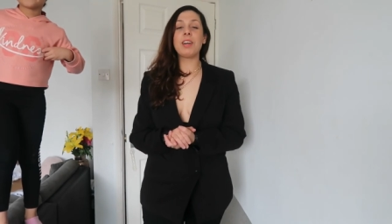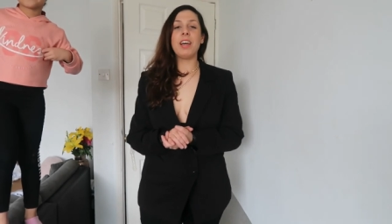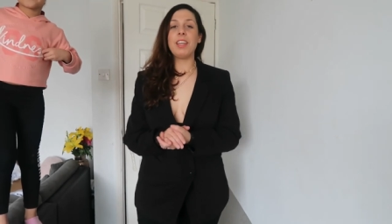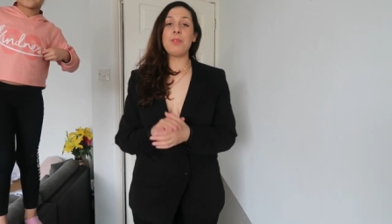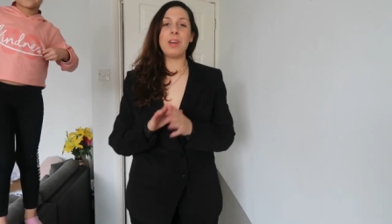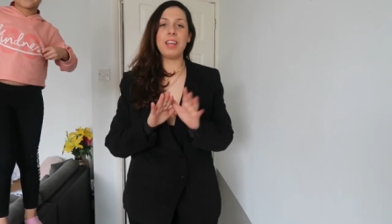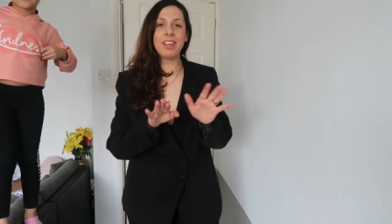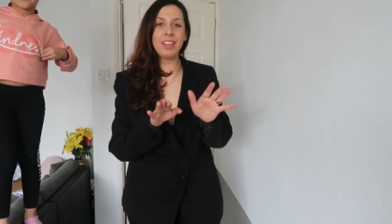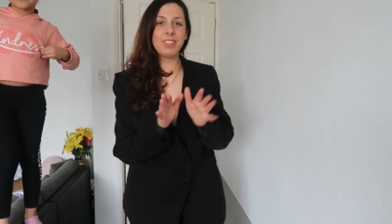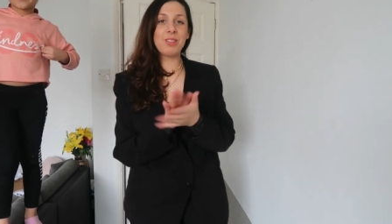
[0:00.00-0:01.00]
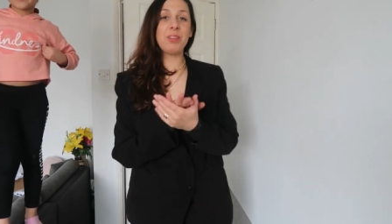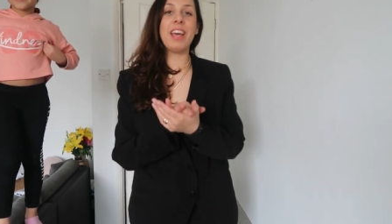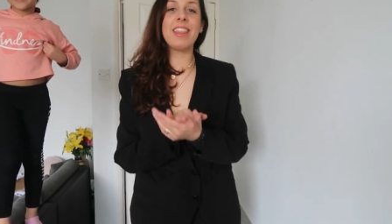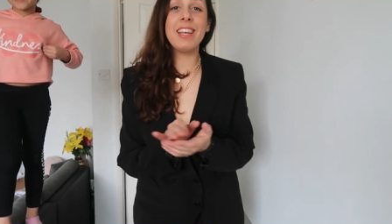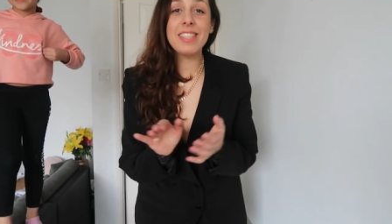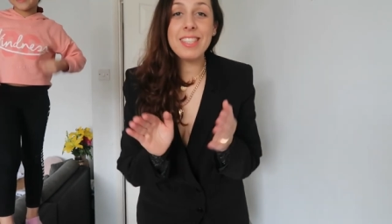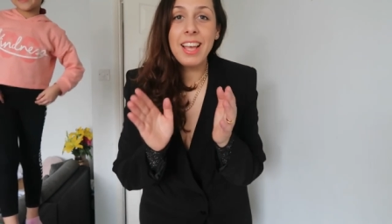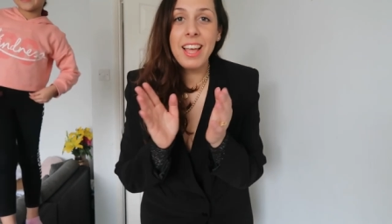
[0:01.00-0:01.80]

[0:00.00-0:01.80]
Okay, anyway, so yeah, that's